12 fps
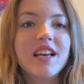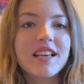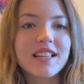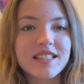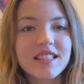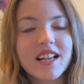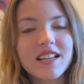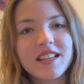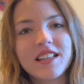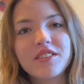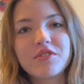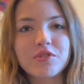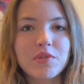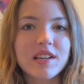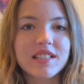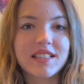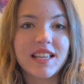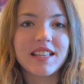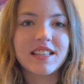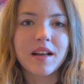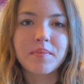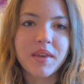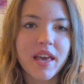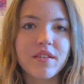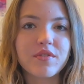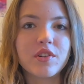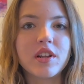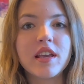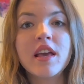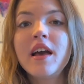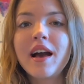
It's learning to trust data carefully.